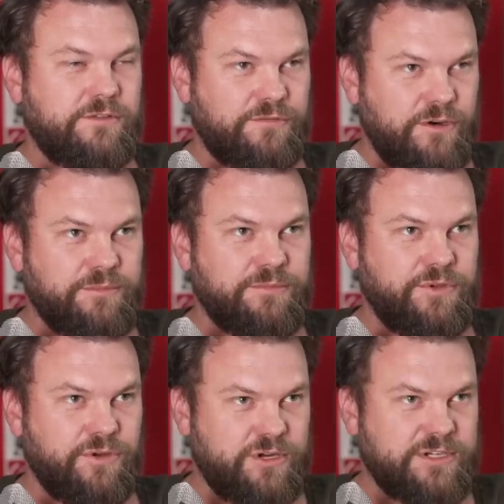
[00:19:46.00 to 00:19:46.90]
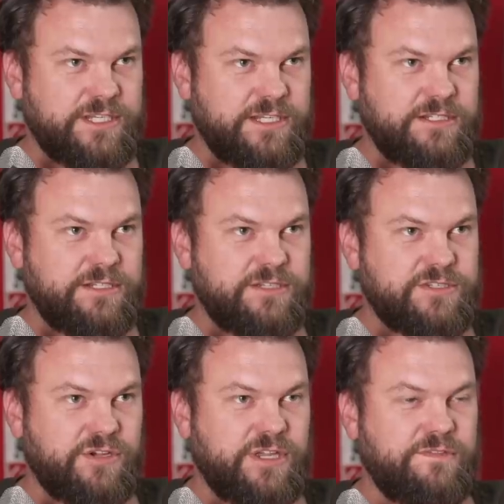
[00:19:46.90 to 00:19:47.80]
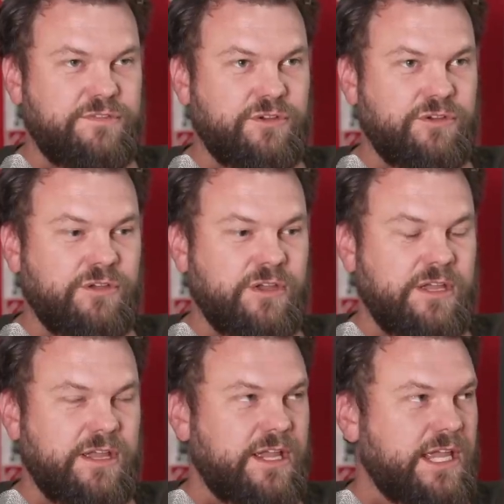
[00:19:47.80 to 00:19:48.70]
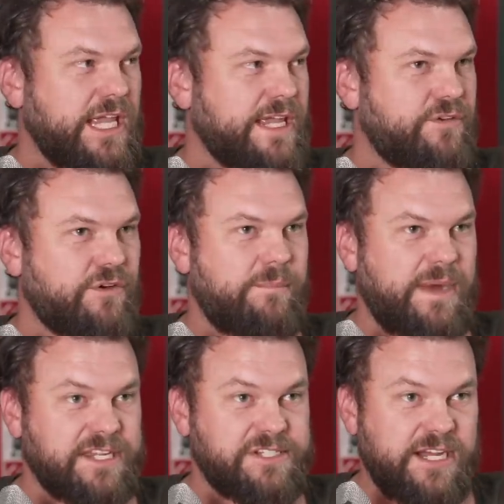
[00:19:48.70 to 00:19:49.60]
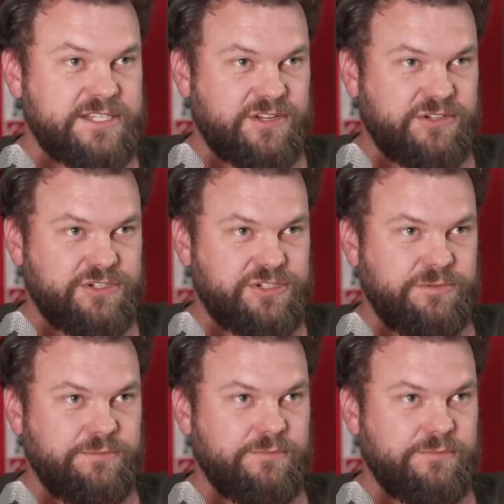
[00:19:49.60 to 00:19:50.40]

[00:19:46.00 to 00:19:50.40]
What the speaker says: From your content. So if you if you are monetized on YouTube.